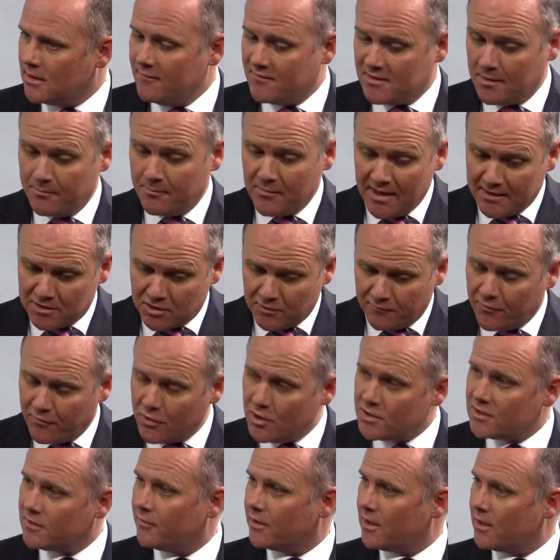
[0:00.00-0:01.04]
that
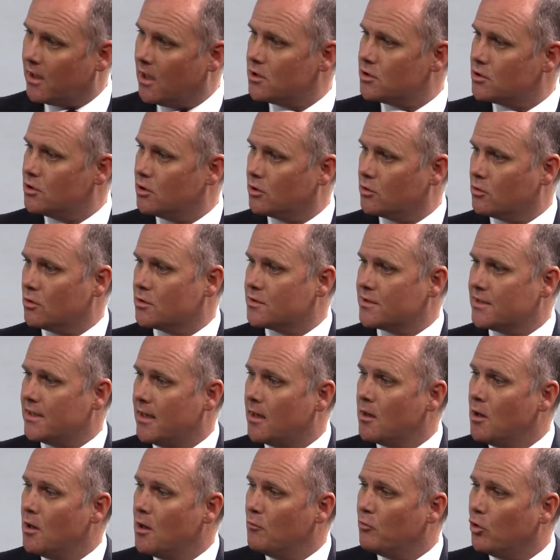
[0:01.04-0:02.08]
diversification across
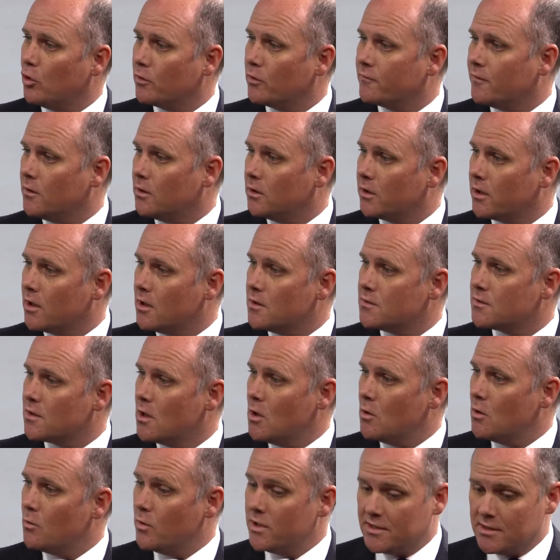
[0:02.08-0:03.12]
their portfolios,
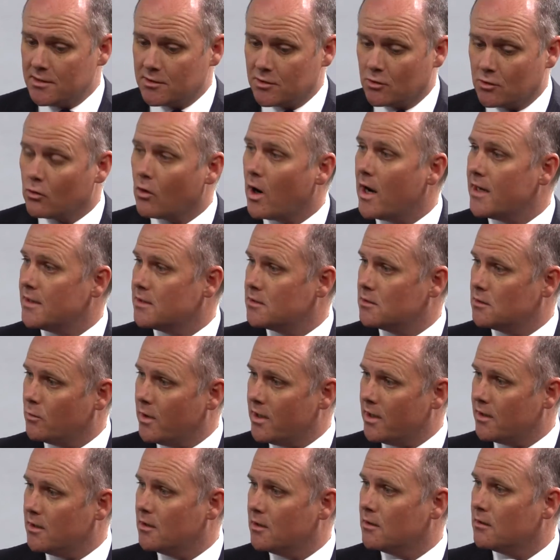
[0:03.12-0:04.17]
which is great to
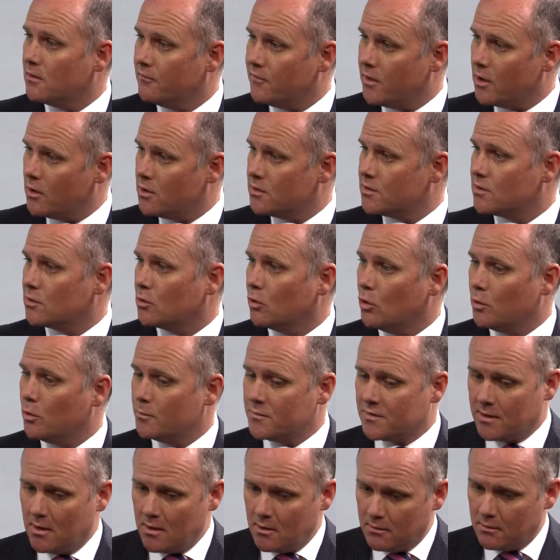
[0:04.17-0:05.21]
weather the various
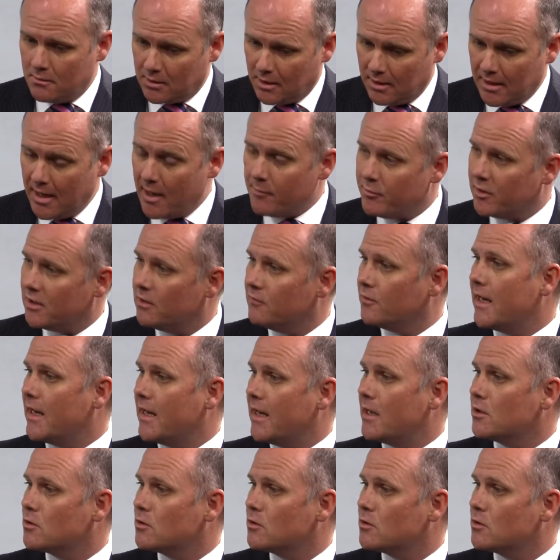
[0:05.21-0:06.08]
storms that can happen in financial